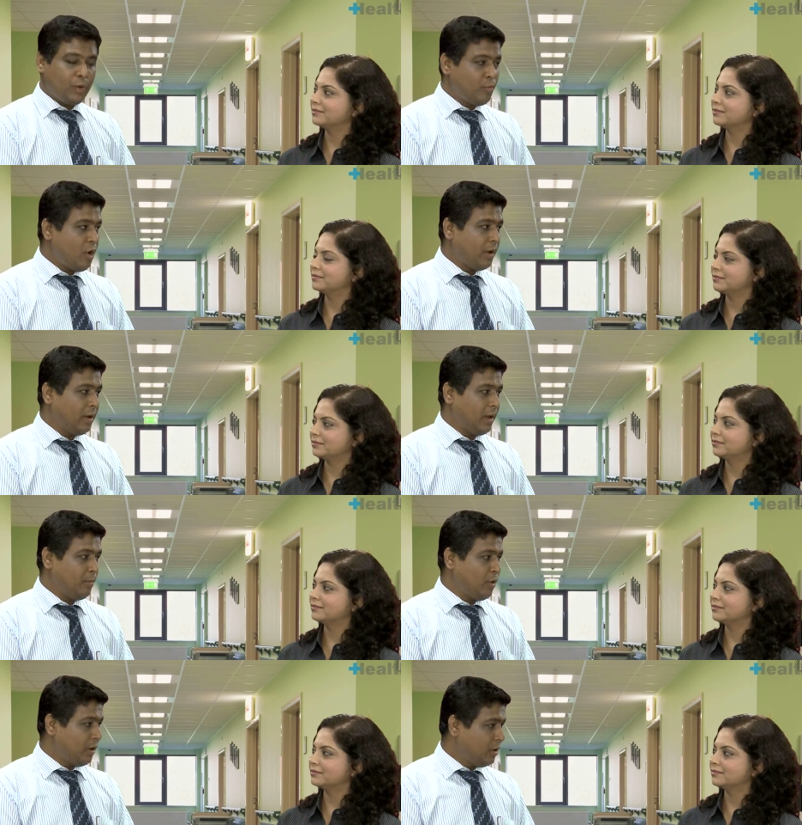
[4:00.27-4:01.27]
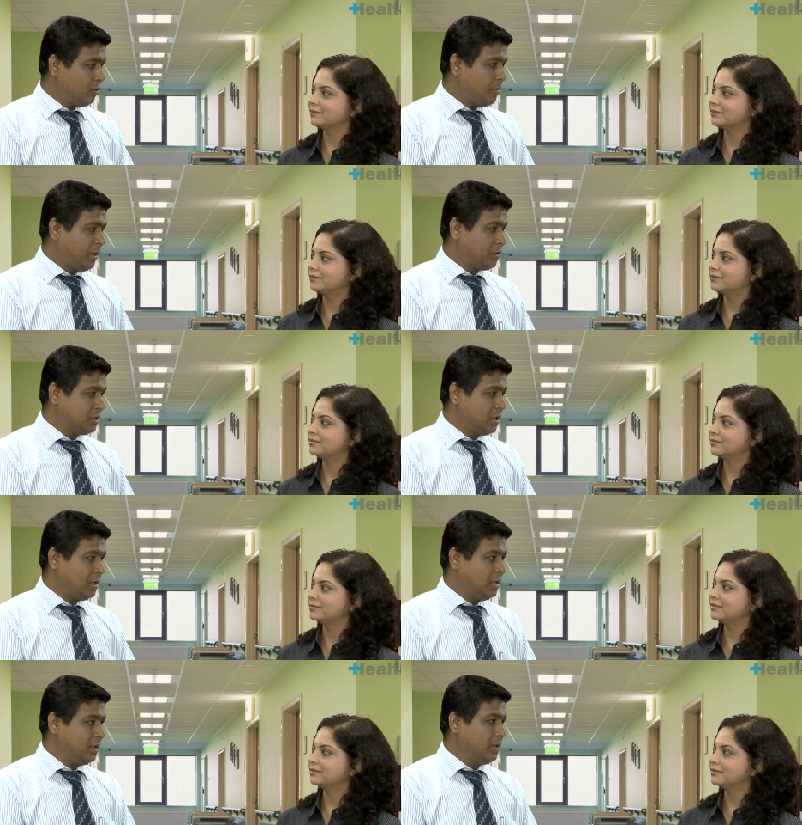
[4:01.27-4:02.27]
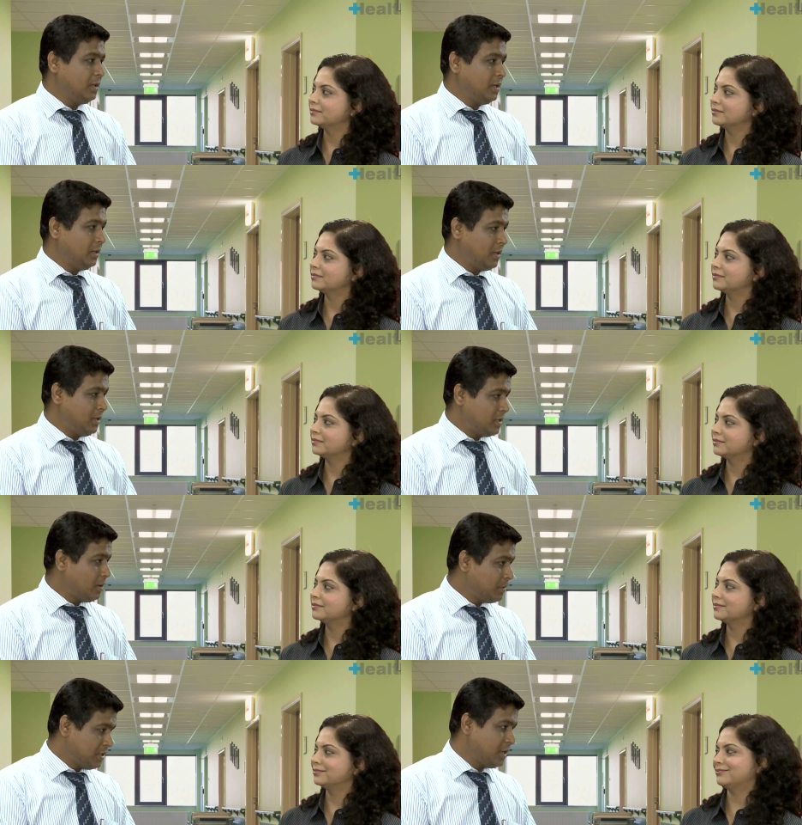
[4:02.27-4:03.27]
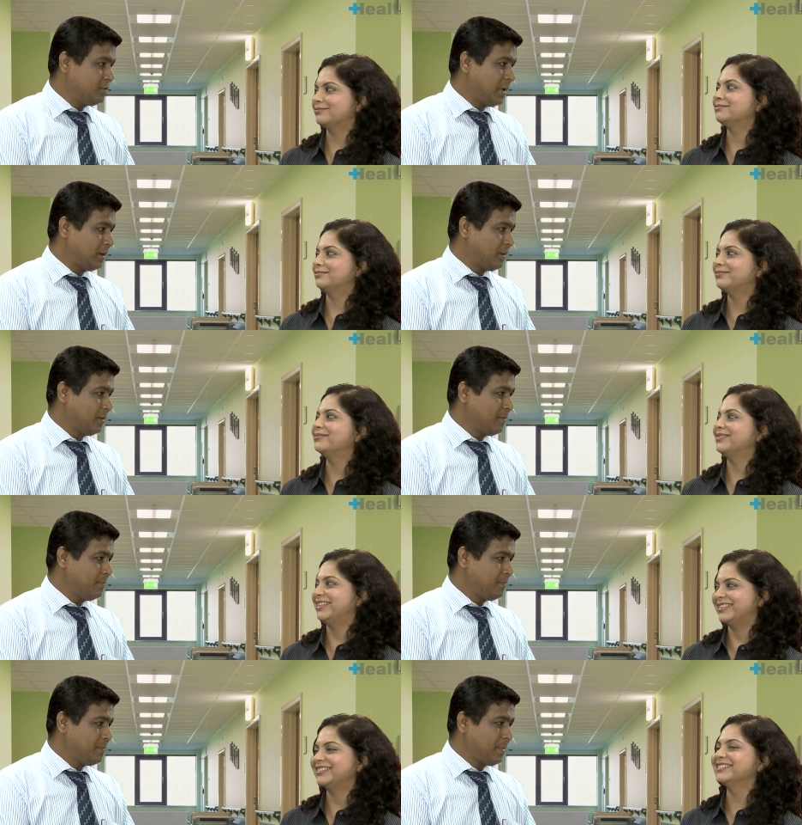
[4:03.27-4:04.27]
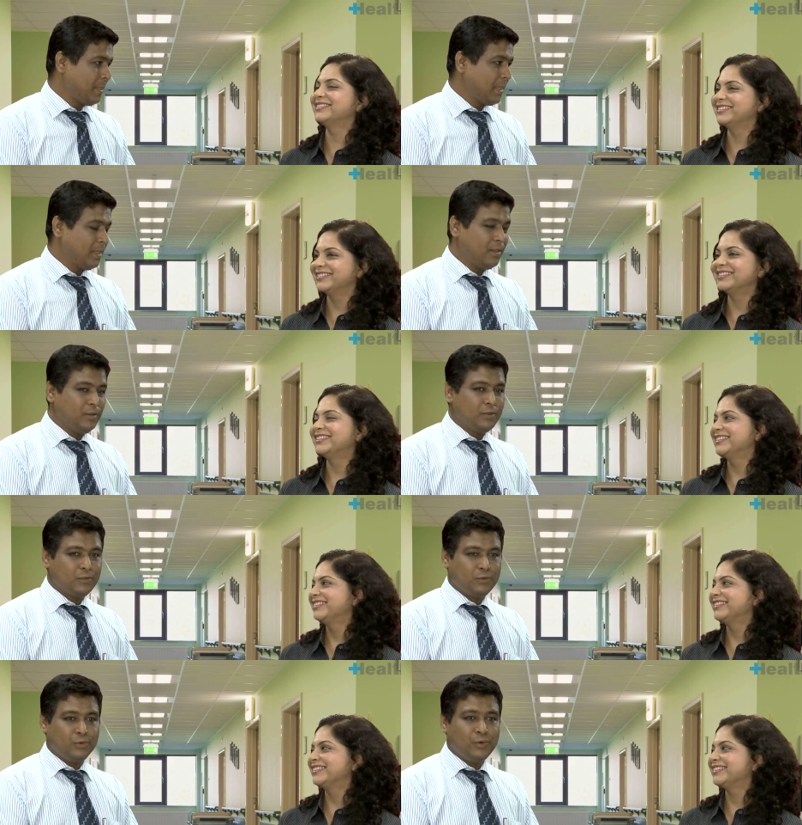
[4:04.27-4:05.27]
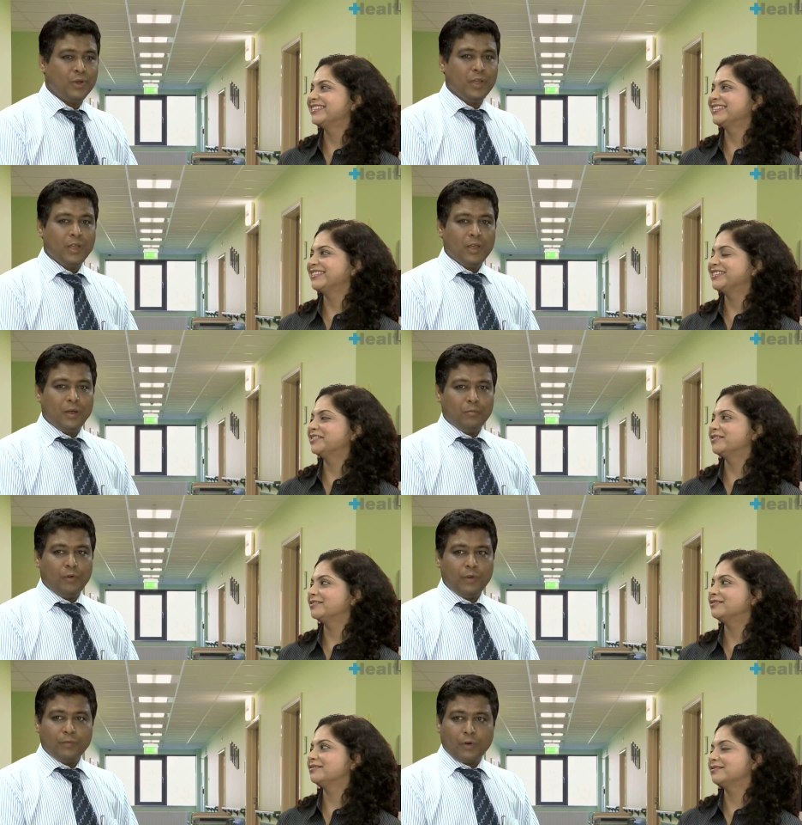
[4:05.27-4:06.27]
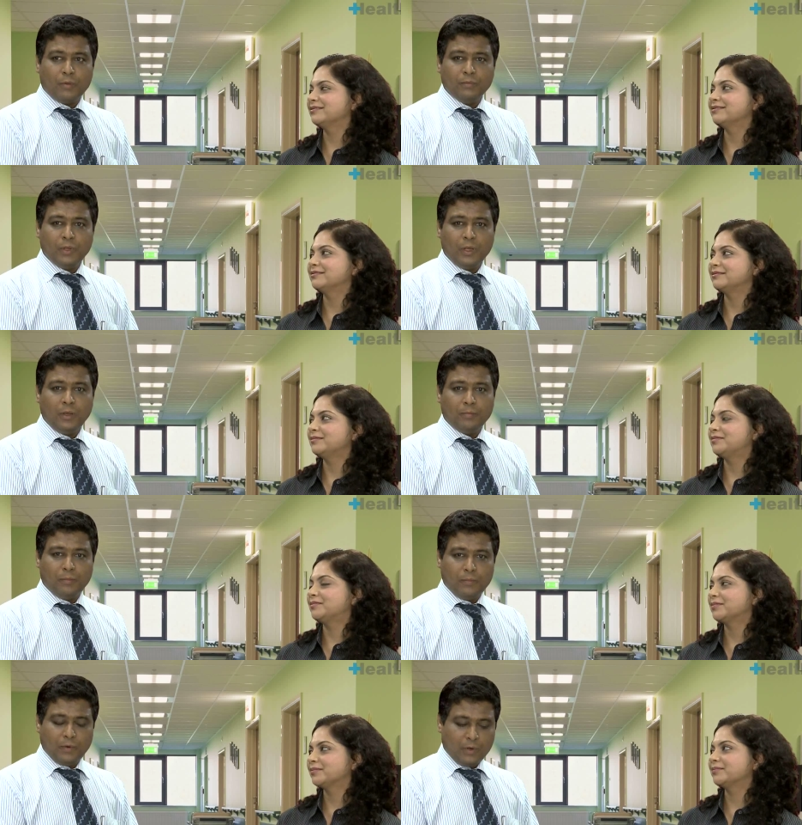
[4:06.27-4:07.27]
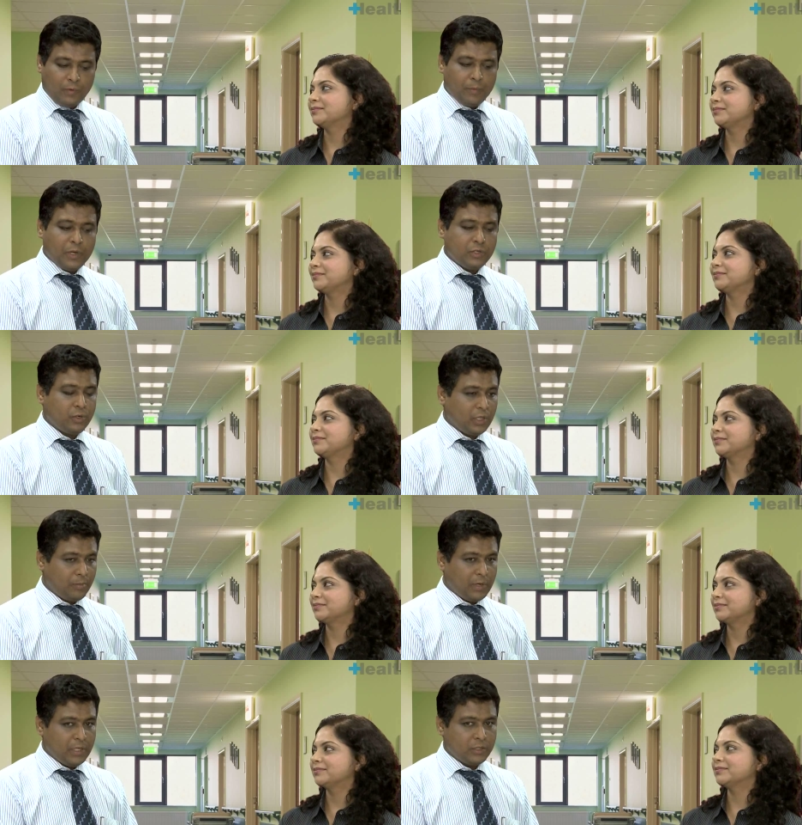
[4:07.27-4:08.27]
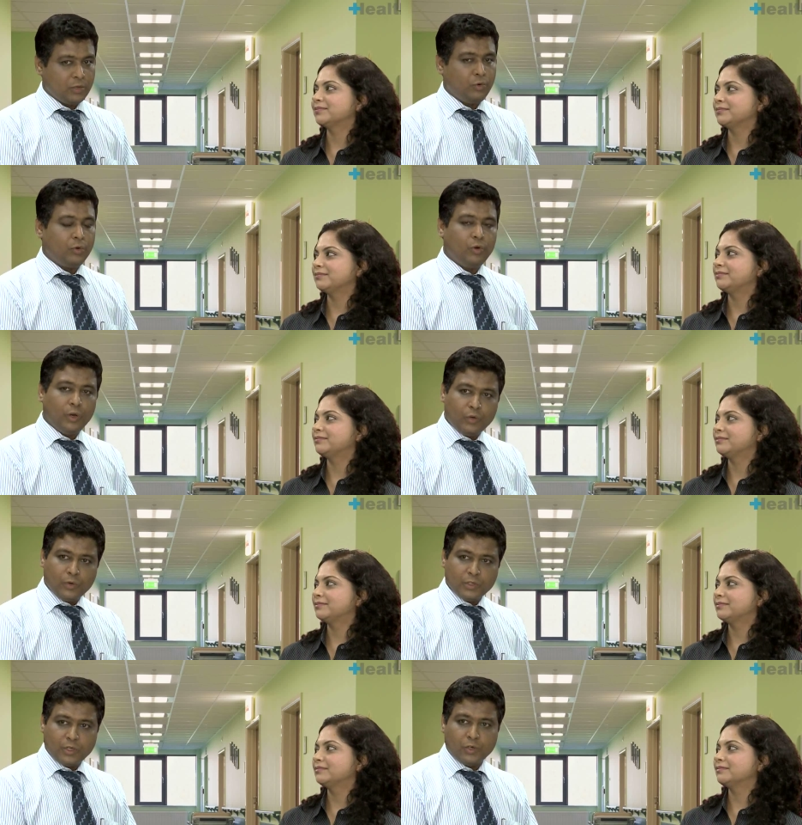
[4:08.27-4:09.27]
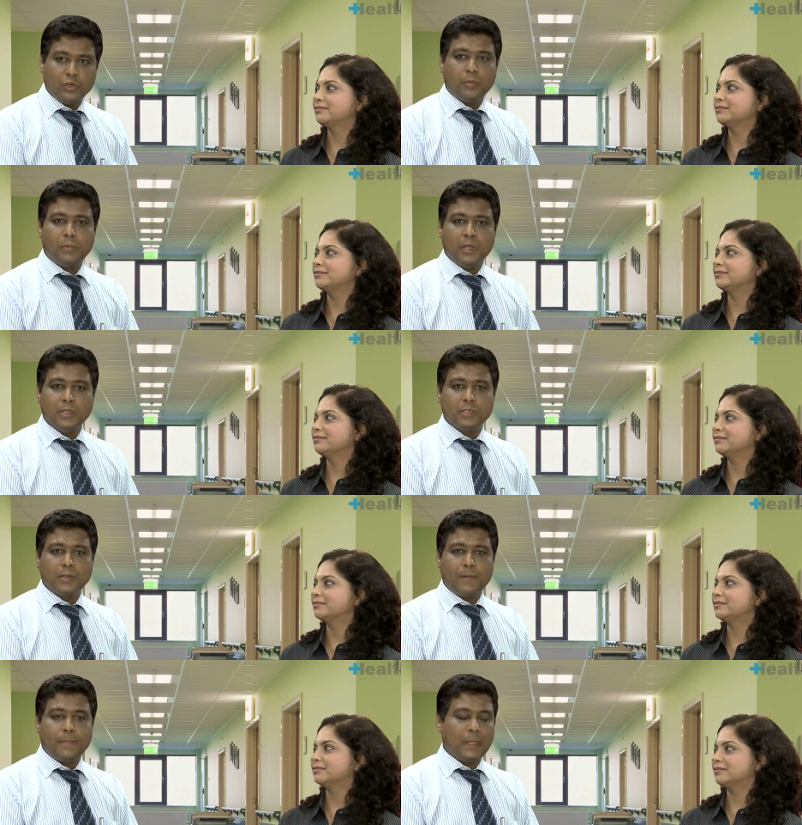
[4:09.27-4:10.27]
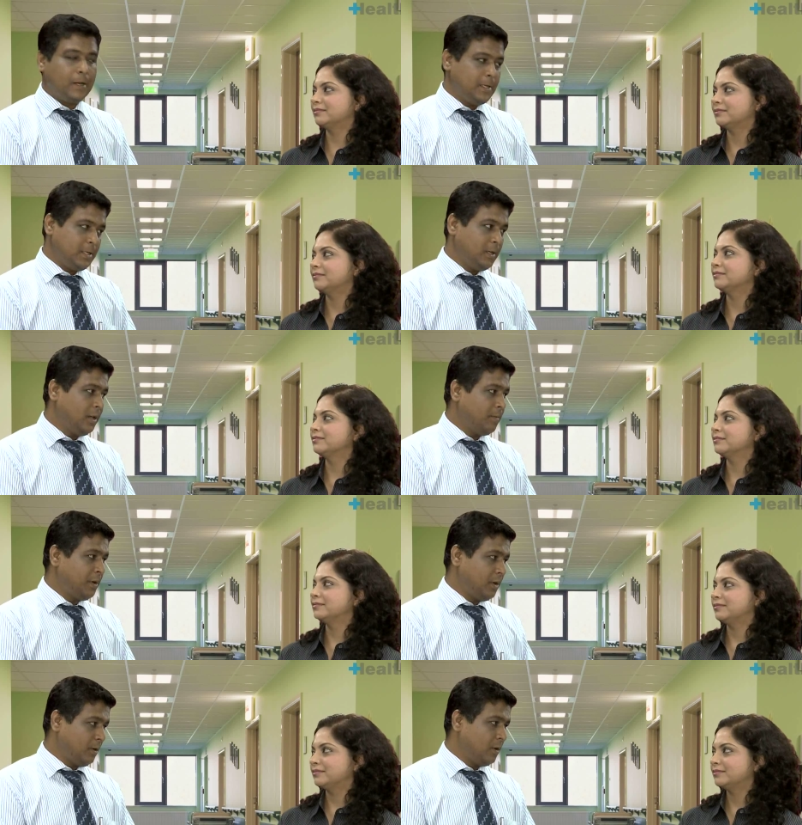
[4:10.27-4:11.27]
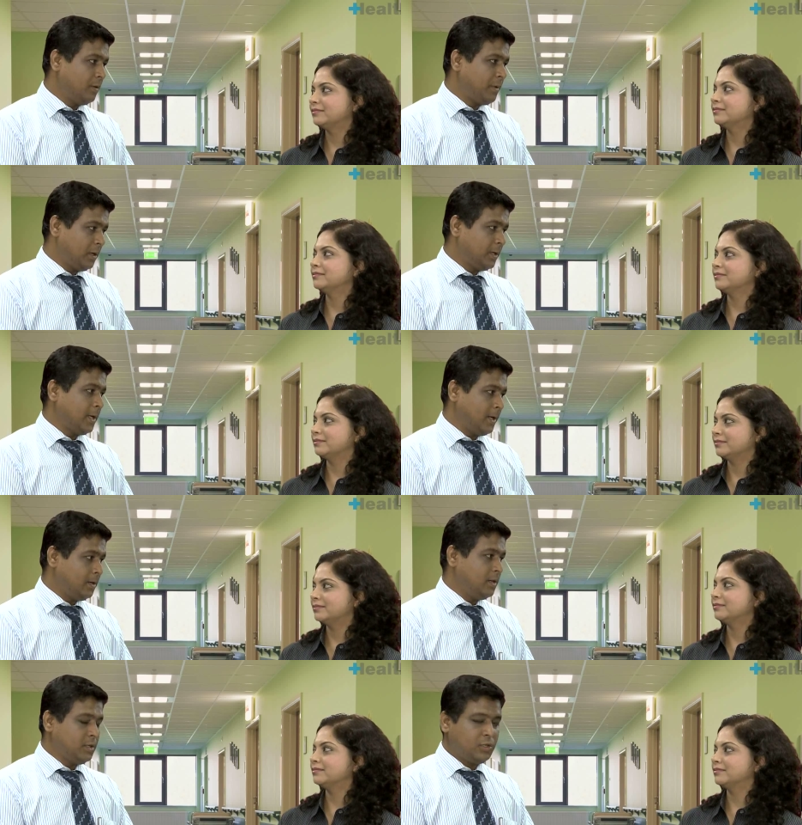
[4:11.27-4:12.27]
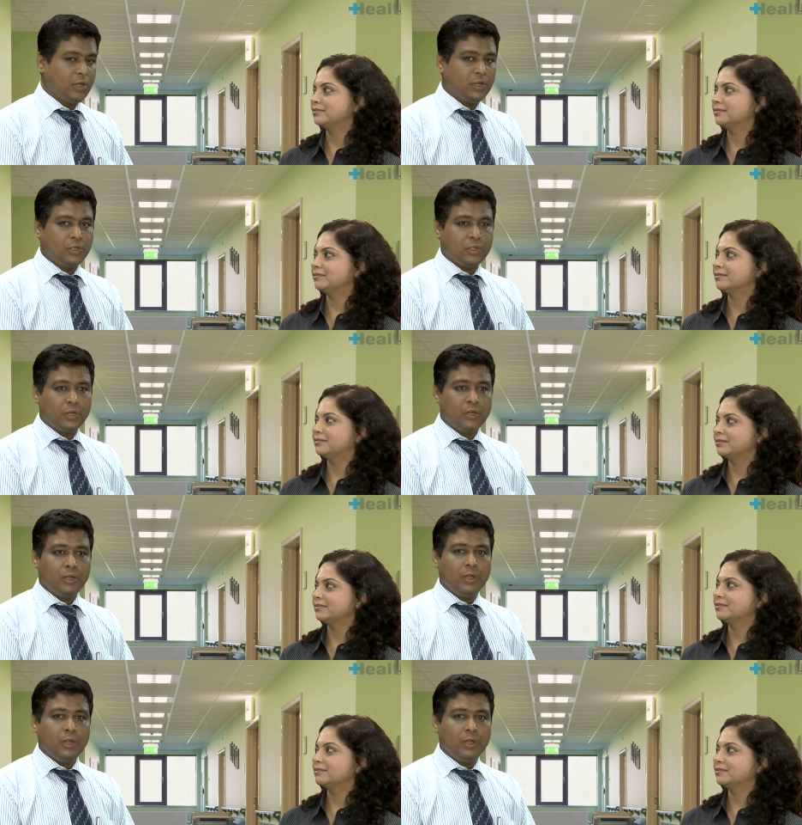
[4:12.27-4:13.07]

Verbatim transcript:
Speaker 1: we are born and born into a metro city, it itself is a risk factor. So moving from the one place to other place, going towards our job place, reaching a particular target destination,